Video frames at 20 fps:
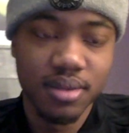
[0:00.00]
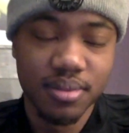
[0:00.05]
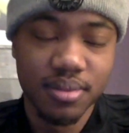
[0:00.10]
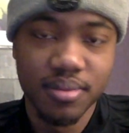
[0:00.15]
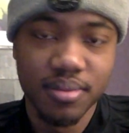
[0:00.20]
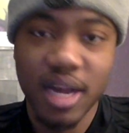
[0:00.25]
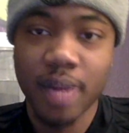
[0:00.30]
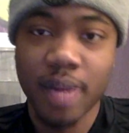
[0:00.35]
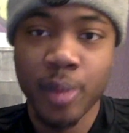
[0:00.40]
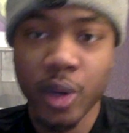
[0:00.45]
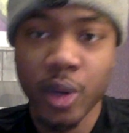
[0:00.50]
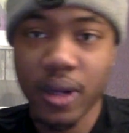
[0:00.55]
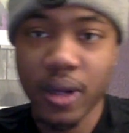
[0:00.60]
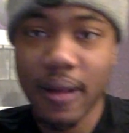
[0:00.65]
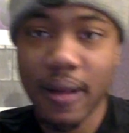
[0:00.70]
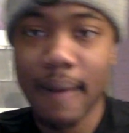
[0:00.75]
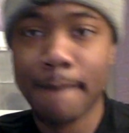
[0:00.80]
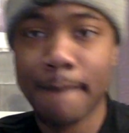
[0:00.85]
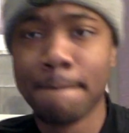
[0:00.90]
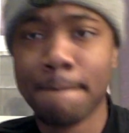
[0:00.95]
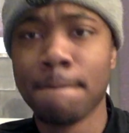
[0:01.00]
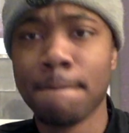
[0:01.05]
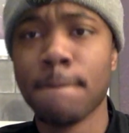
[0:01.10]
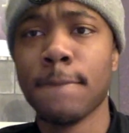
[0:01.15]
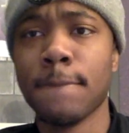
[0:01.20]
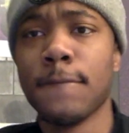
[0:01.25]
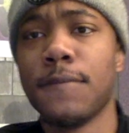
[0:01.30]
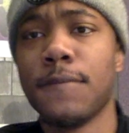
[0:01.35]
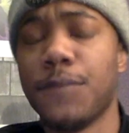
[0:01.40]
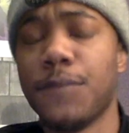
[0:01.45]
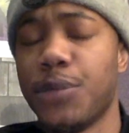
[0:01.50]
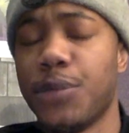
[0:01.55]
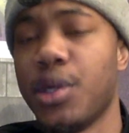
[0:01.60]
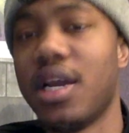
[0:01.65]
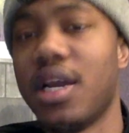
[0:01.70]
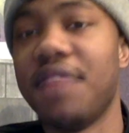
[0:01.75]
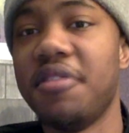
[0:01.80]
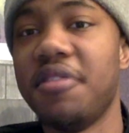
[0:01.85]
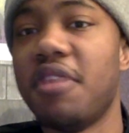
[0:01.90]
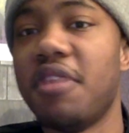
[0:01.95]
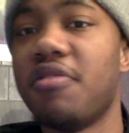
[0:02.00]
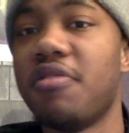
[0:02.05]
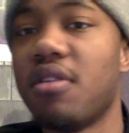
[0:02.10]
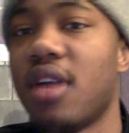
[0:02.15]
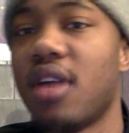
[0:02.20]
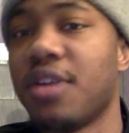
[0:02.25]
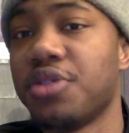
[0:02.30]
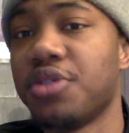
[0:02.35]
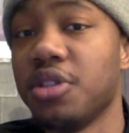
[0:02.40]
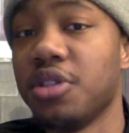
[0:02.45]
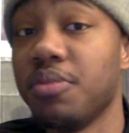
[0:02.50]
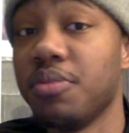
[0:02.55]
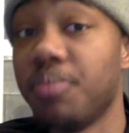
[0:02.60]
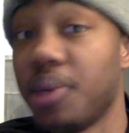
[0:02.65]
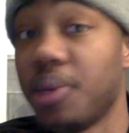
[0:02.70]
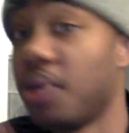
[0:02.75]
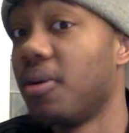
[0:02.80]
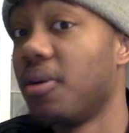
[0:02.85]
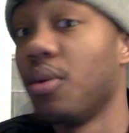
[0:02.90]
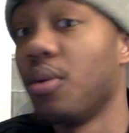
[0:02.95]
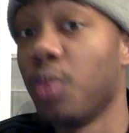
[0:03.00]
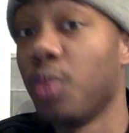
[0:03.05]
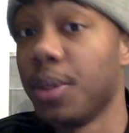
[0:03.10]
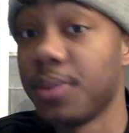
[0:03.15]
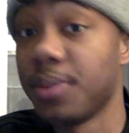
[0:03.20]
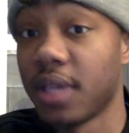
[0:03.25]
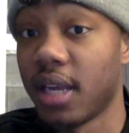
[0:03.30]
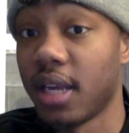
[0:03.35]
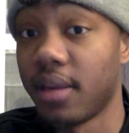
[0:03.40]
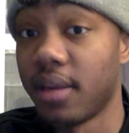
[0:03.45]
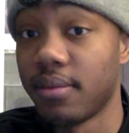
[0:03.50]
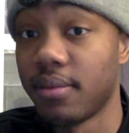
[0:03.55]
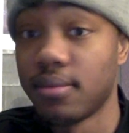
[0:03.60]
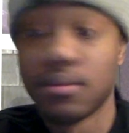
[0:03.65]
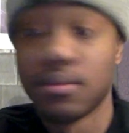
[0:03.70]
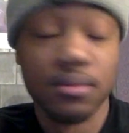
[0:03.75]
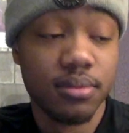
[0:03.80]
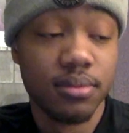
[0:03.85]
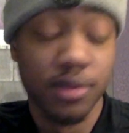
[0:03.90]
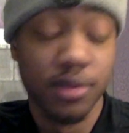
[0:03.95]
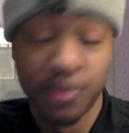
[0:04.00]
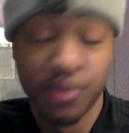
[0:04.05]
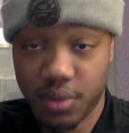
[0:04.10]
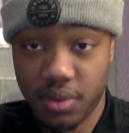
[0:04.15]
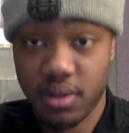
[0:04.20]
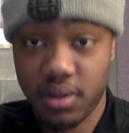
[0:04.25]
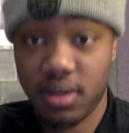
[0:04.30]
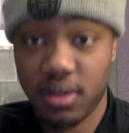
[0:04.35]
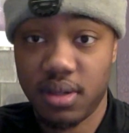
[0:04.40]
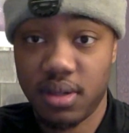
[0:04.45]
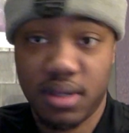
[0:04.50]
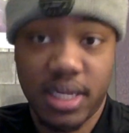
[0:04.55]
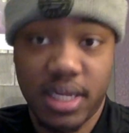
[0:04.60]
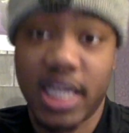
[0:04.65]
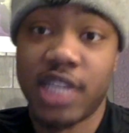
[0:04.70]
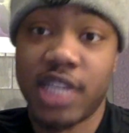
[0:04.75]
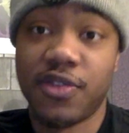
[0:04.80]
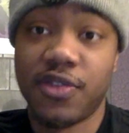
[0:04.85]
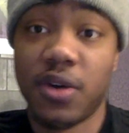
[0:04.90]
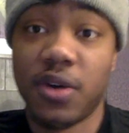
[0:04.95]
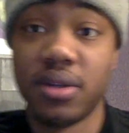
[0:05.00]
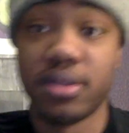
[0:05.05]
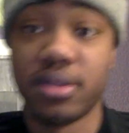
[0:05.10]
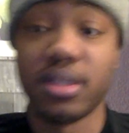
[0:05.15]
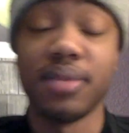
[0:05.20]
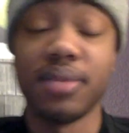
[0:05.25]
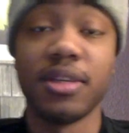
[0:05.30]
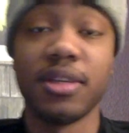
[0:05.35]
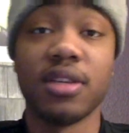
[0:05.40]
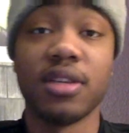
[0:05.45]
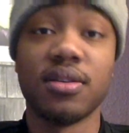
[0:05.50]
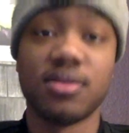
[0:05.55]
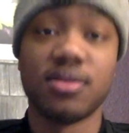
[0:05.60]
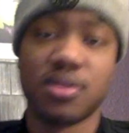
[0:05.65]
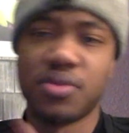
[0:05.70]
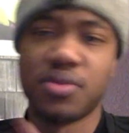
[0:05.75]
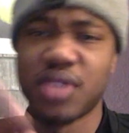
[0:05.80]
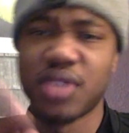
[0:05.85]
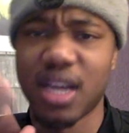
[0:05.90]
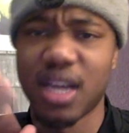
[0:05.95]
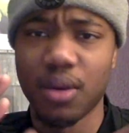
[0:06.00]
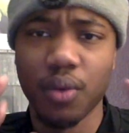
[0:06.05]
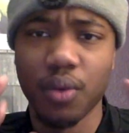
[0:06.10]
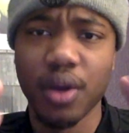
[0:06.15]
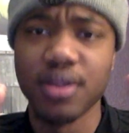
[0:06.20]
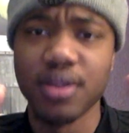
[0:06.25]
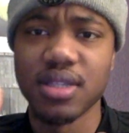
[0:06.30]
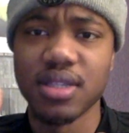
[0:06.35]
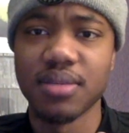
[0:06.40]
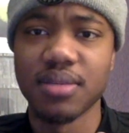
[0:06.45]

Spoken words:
MacBook, but I've never actually been on a webcam before, like as far as streaming goes. So it was kind of weird to see